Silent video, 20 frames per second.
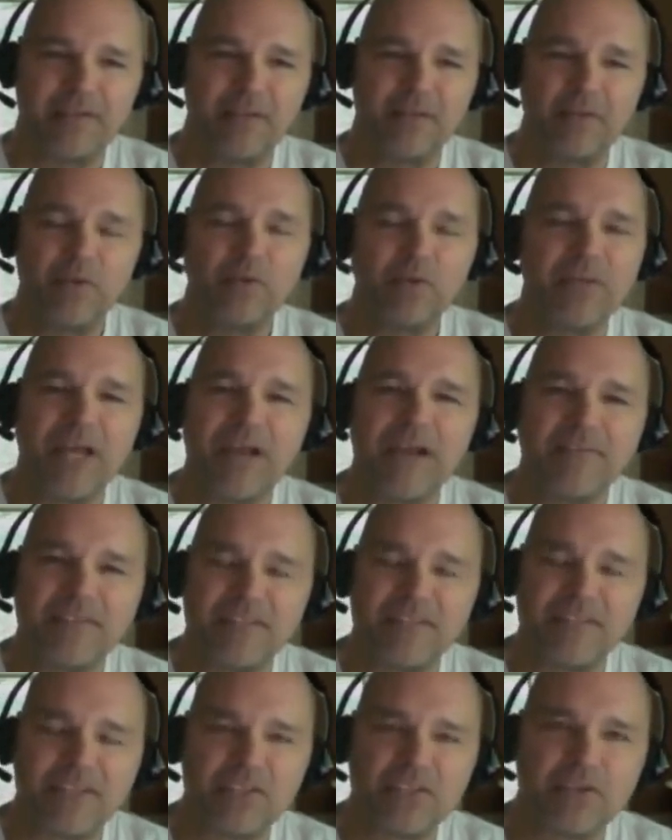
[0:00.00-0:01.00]
You don't have
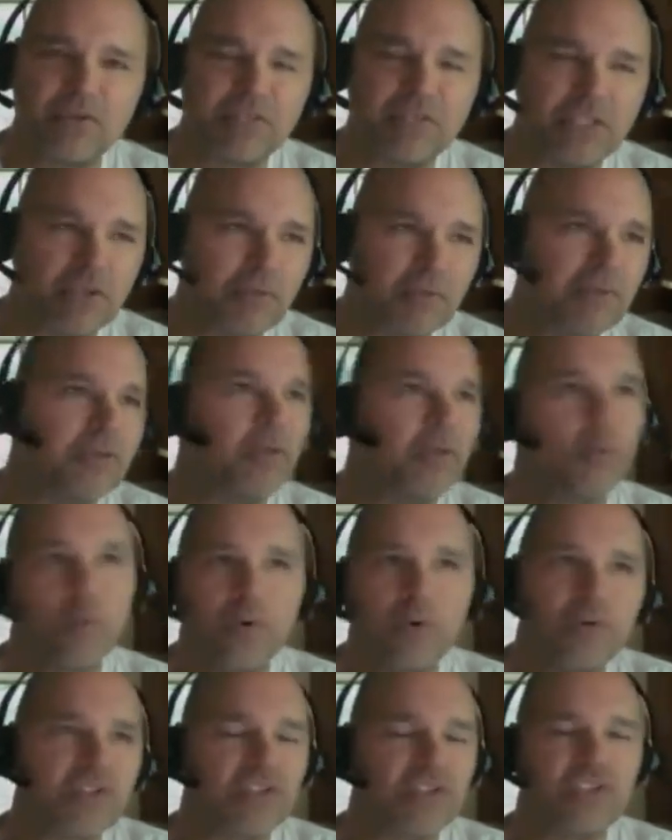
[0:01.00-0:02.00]
to necessarily agree that the
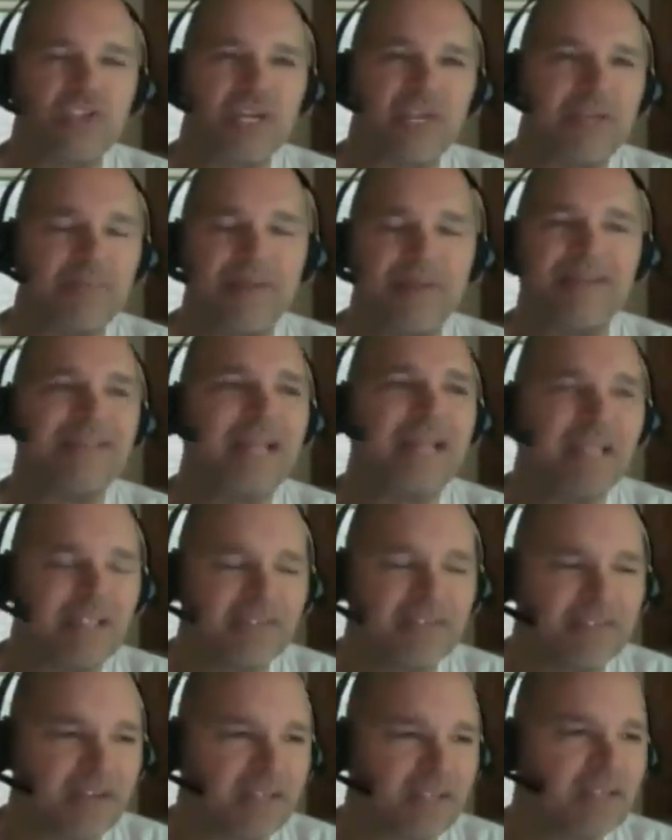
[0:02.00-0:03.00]
world is a giant Mandela
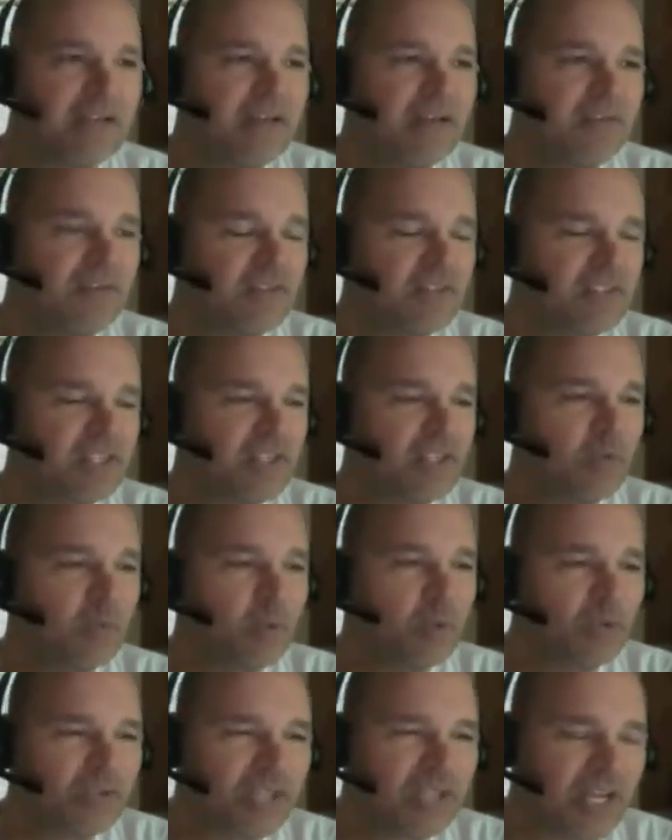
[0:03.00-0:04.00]
effect. If you see the
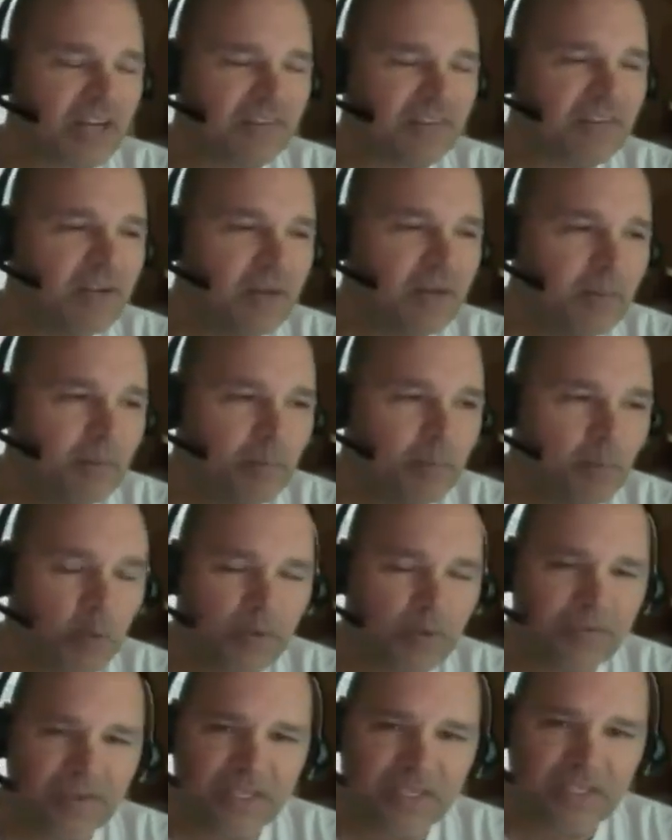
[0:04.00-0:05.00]
world kind of
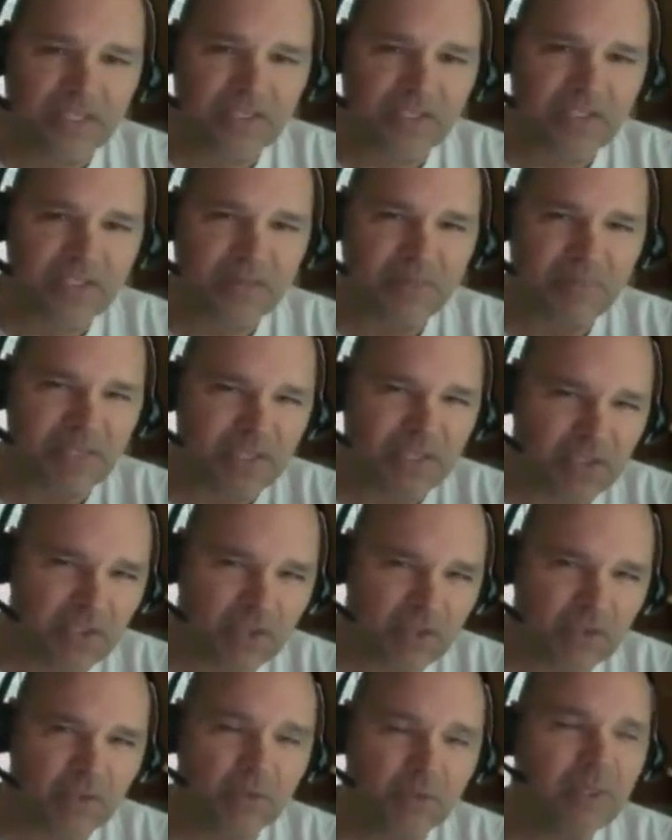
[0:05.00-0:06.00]
morphing into something
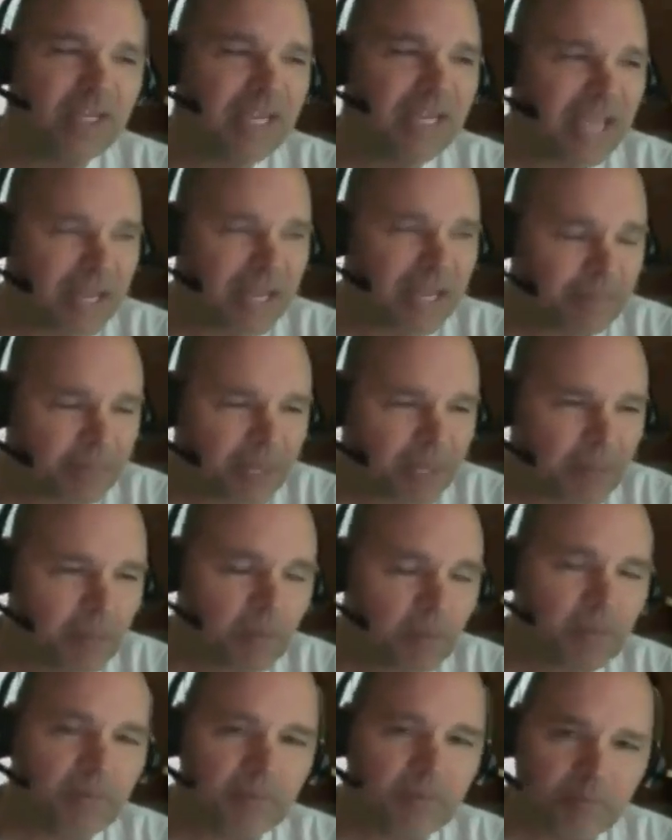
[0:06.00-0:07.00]
new and
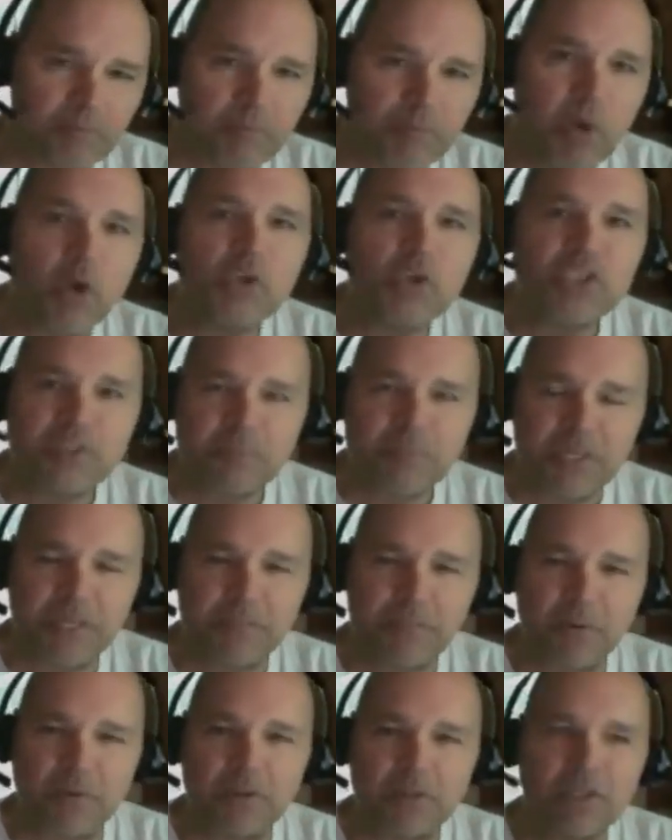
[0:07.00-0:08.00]
people, most
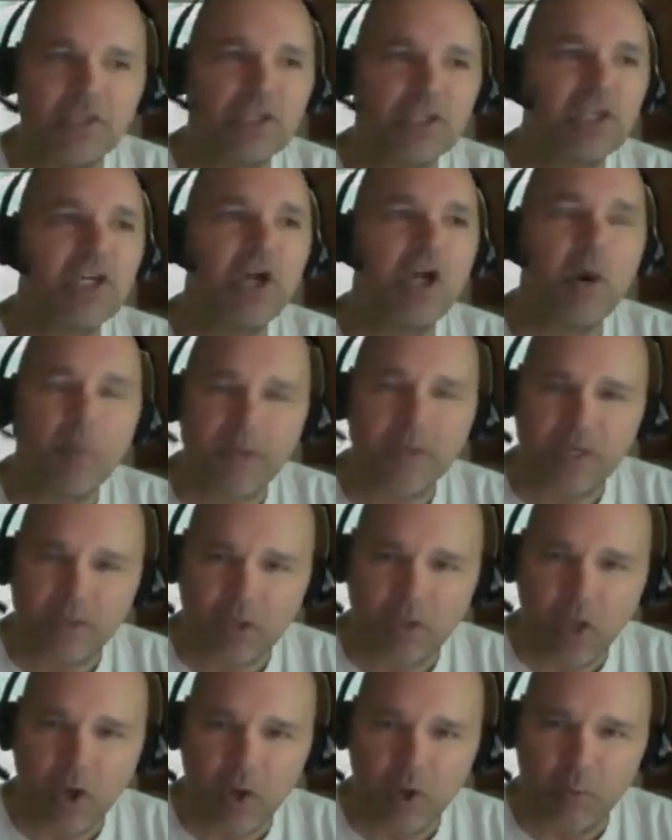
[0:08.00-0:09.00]
people, going
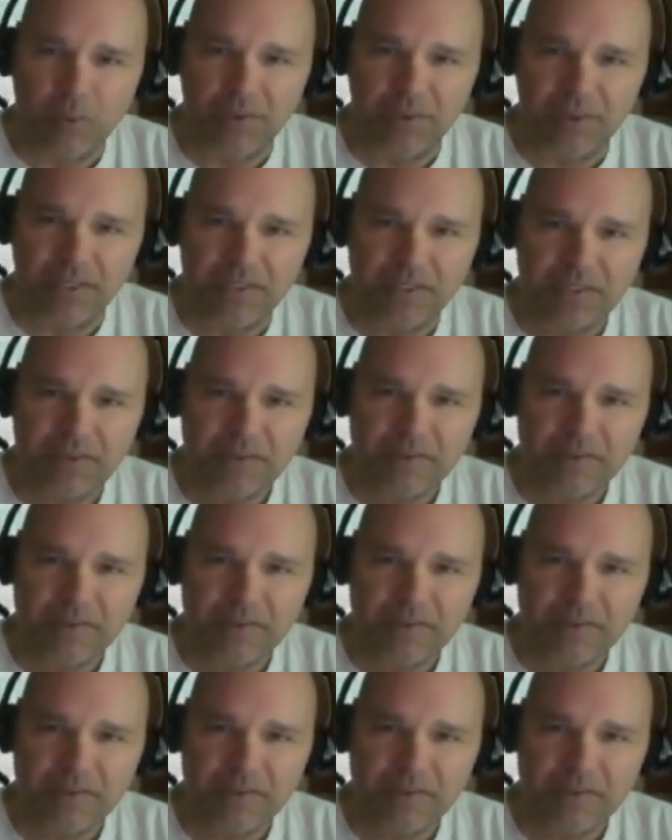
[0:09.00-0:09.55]
along with it,